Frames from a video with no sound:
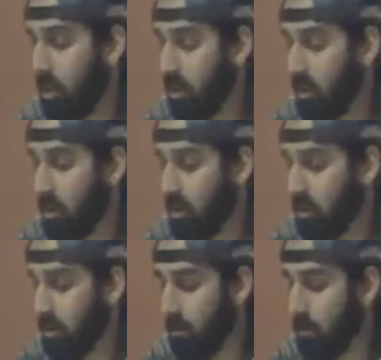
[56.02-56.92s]
And
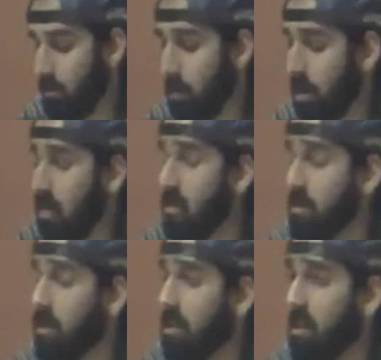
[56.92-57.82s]
then is there
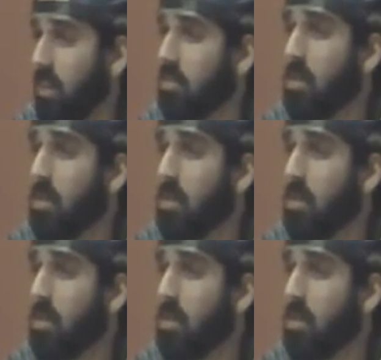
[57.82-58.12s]
anything else